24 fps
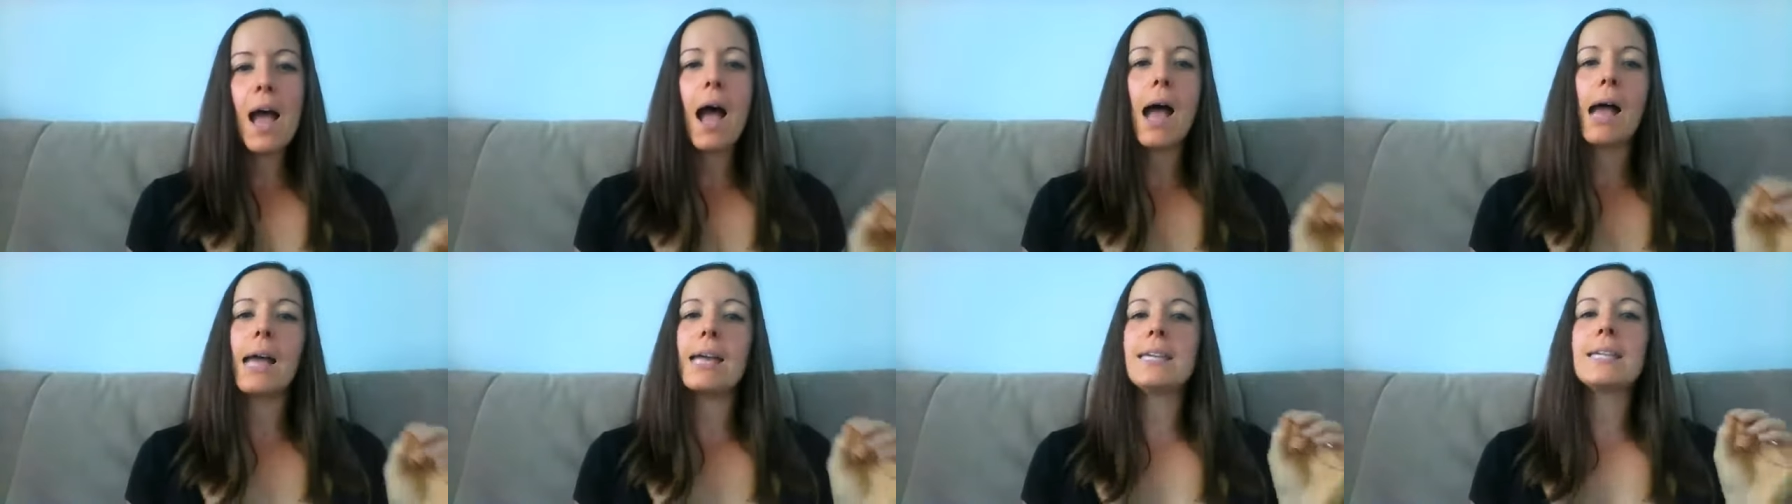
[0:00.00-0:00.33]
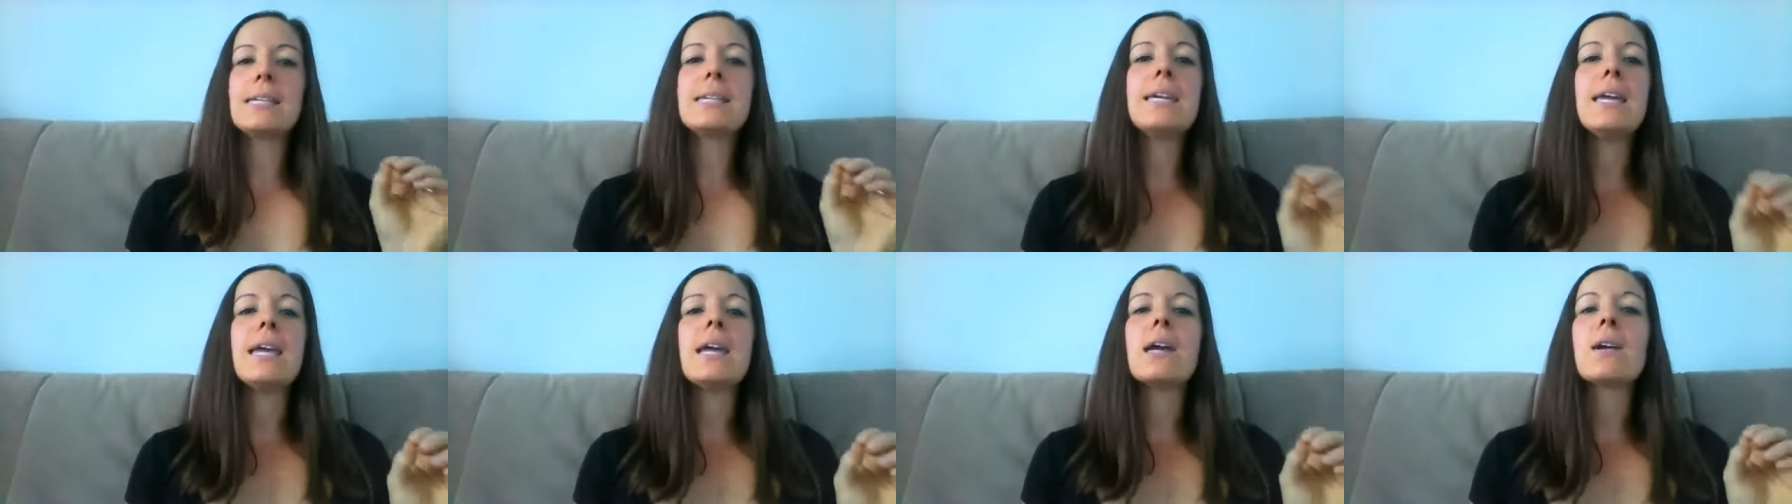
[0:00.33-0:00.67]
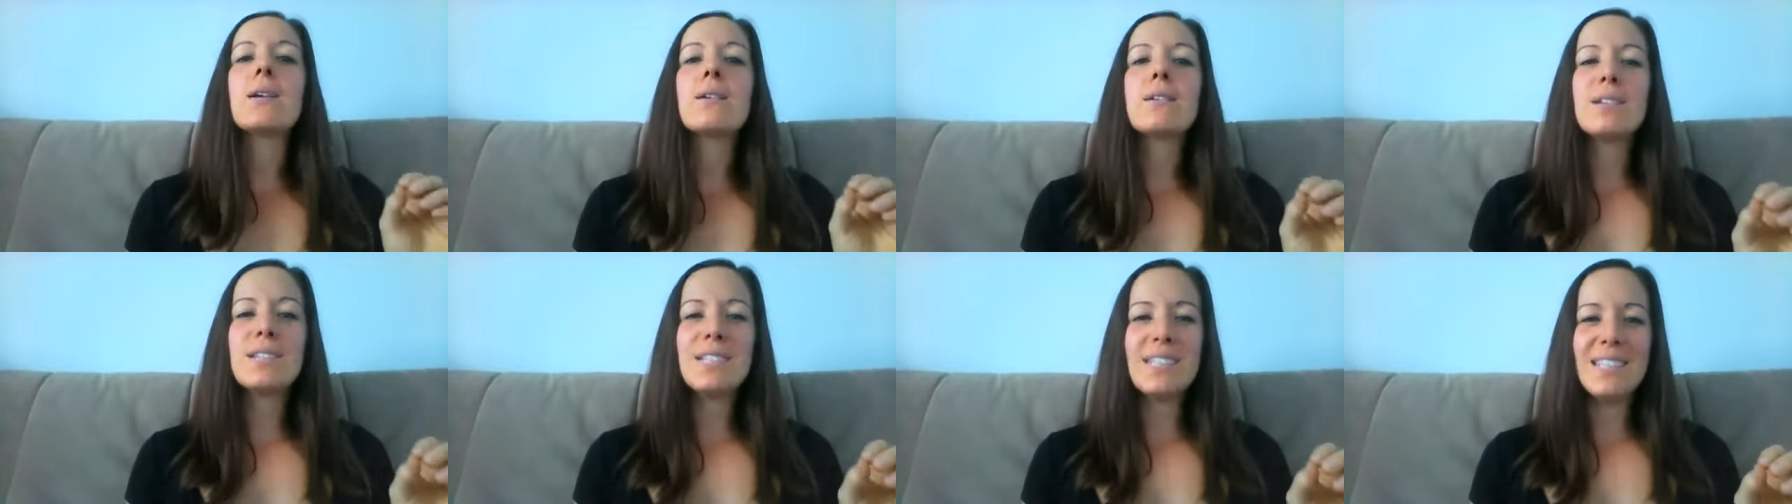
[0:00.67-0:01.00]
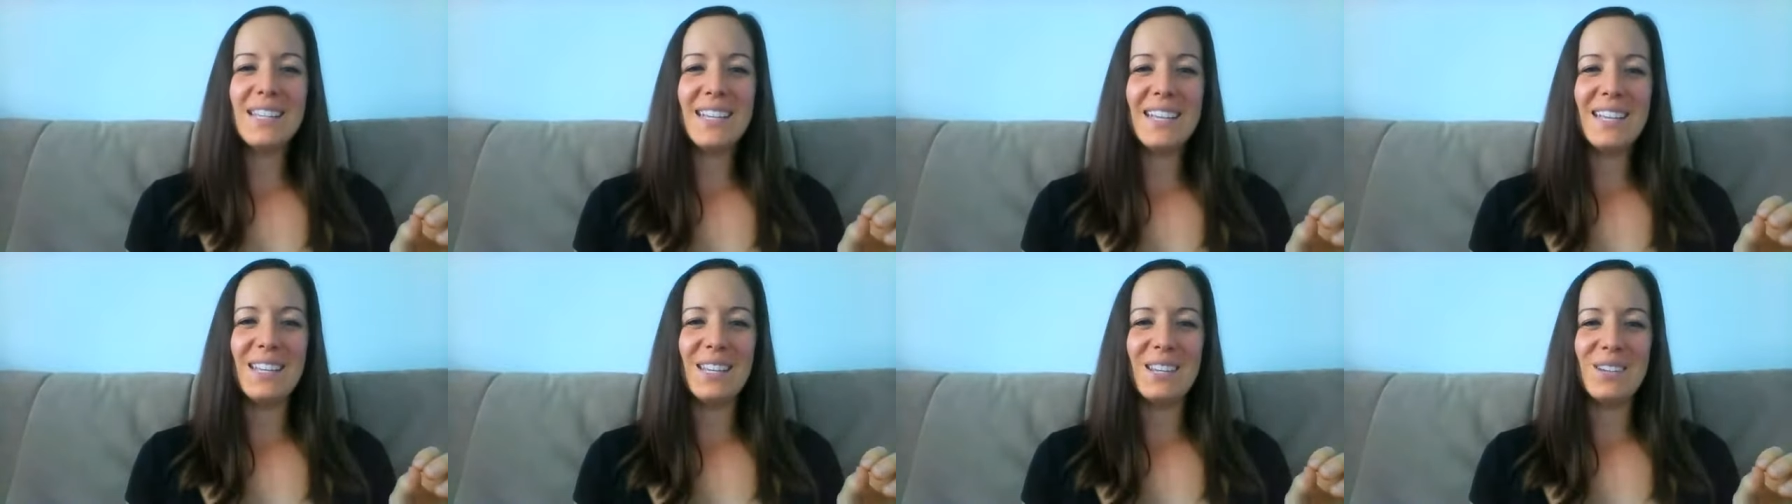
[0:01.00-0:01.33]
I
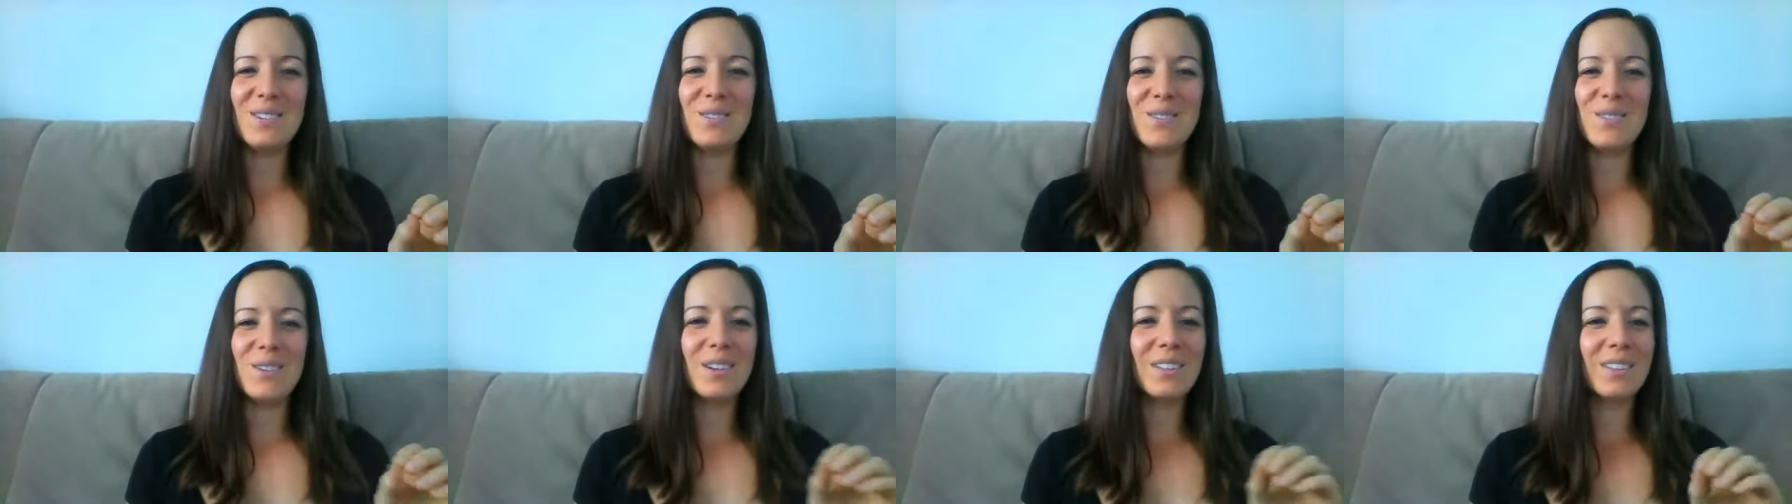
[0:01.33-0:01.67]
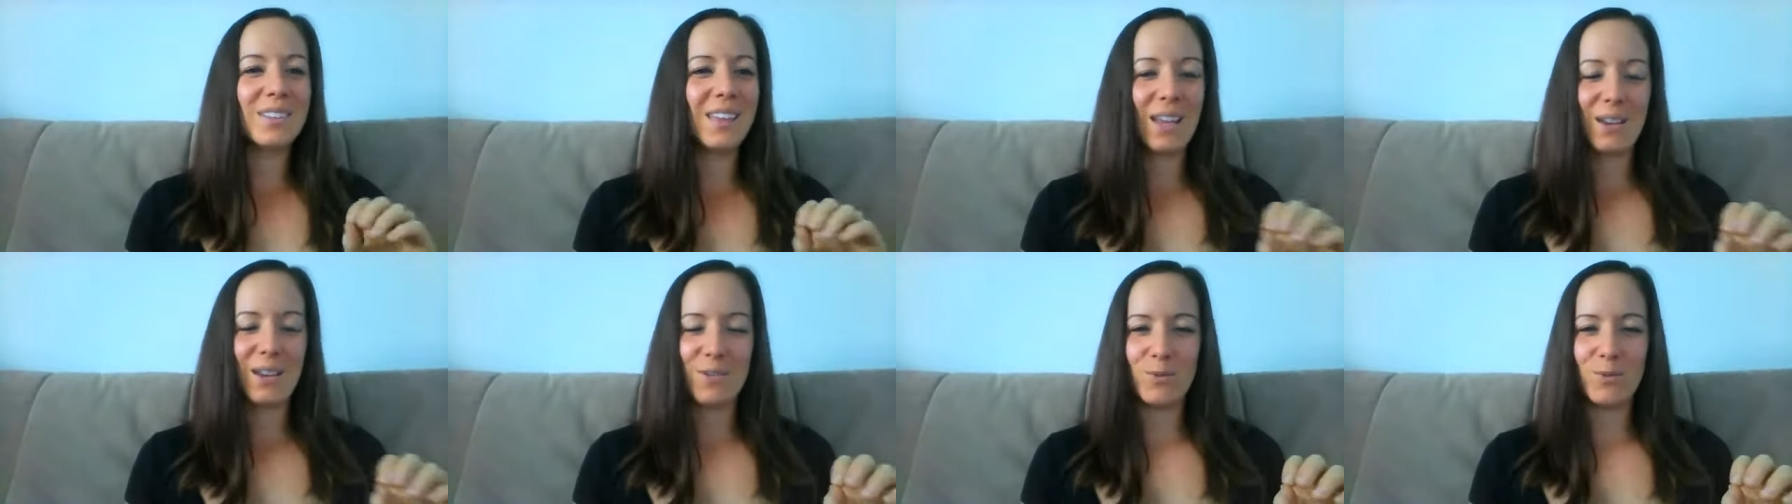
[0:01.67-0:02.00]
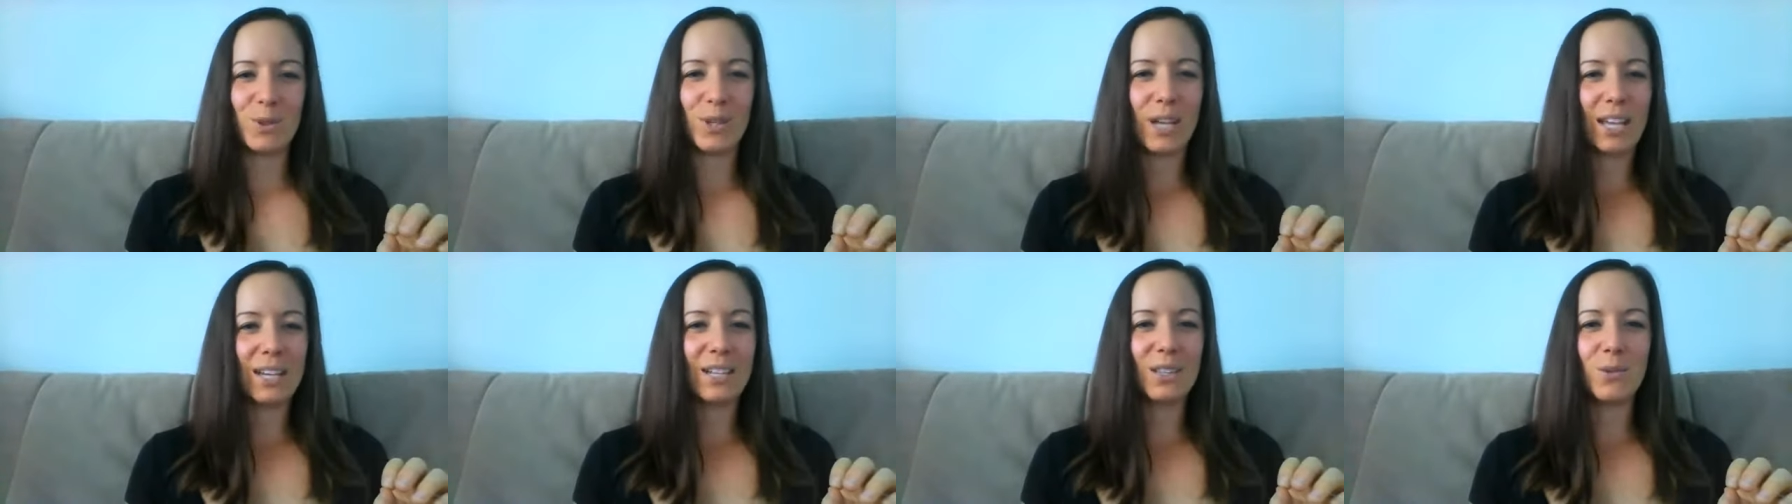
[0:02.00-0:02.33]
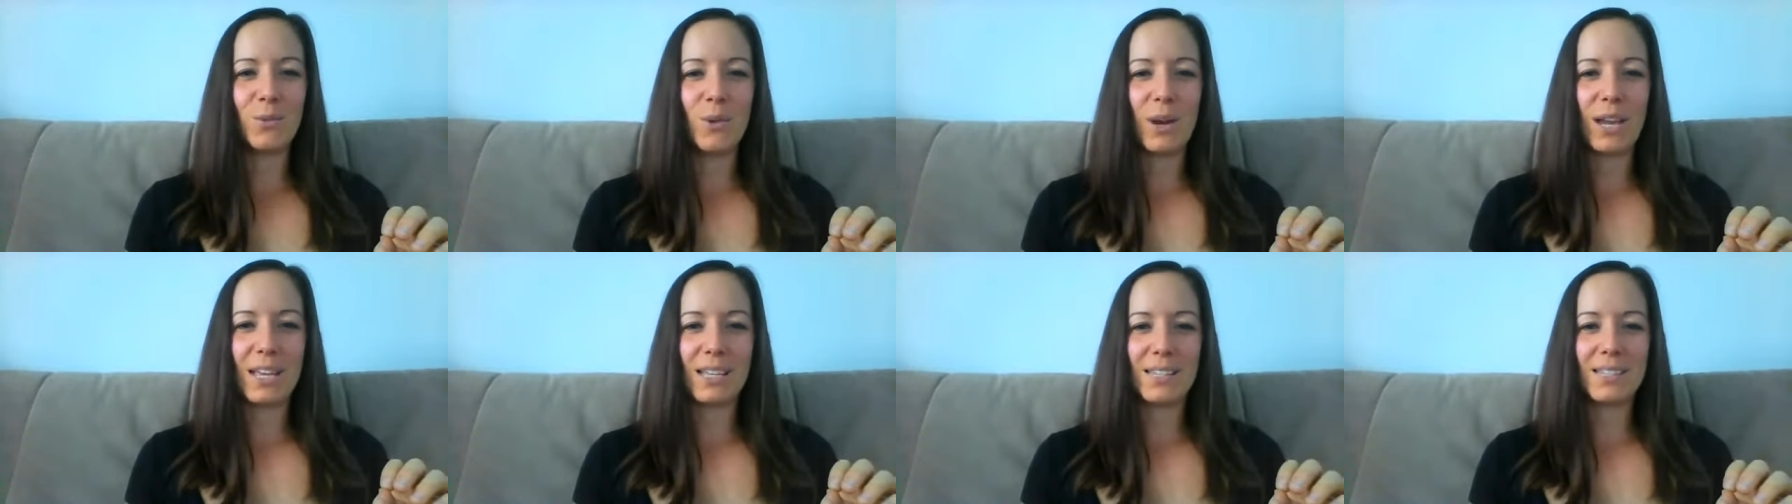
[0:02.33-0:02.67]
guarantee you life will get in the
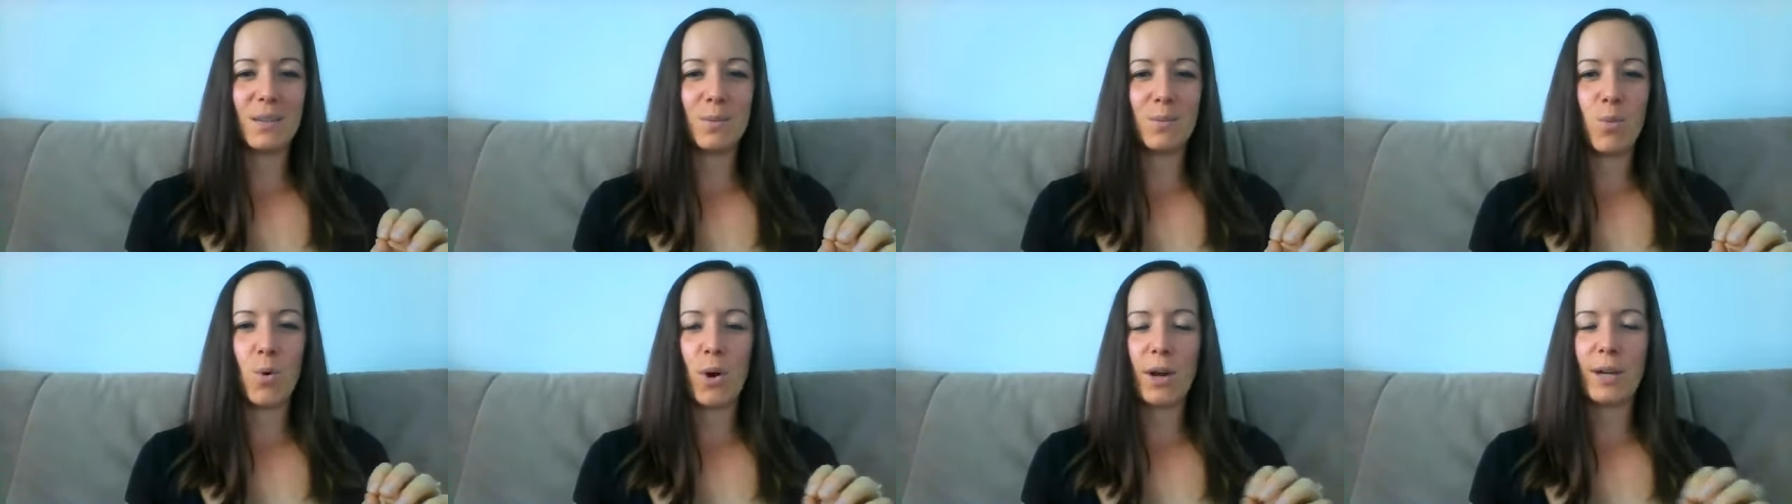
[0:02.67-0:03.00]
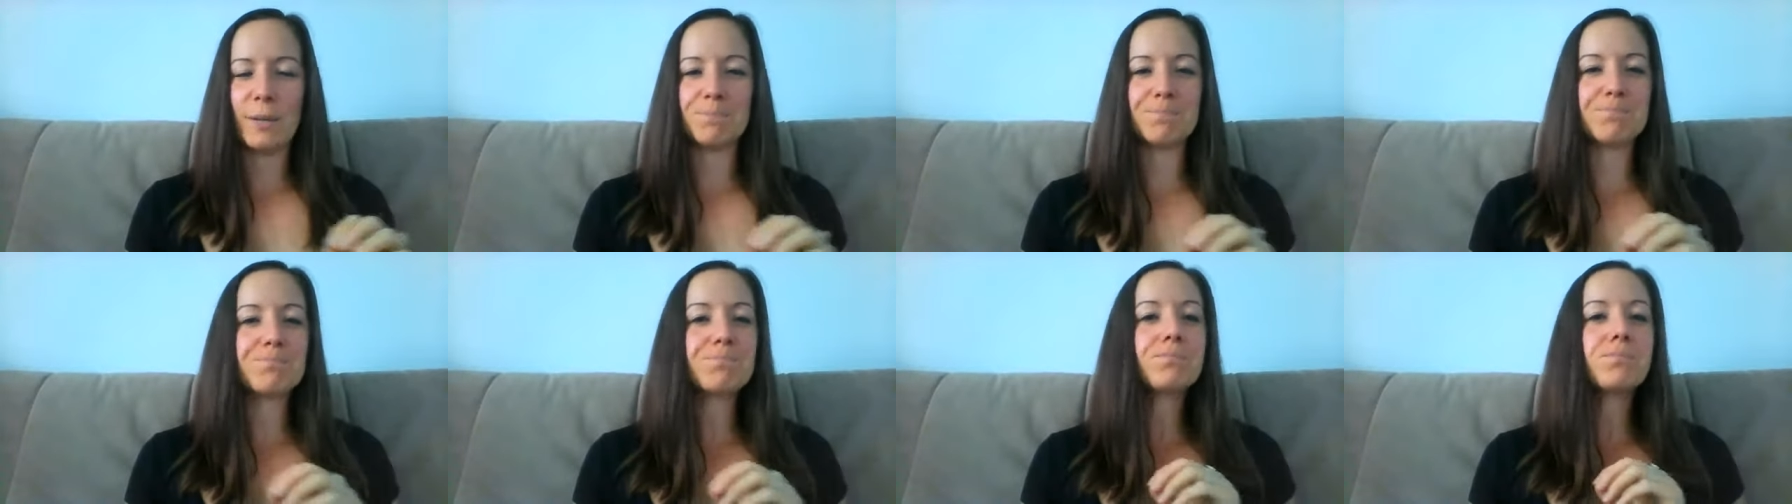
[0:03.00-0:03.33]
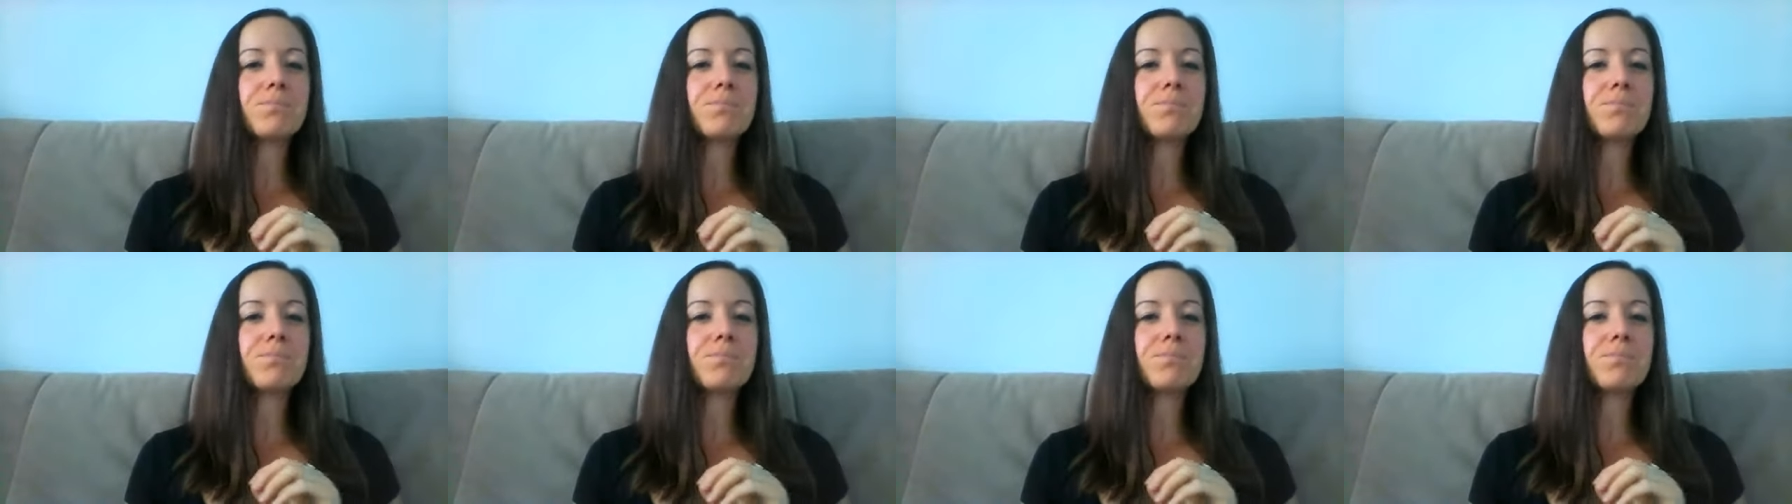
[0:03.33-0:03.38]
way at some point.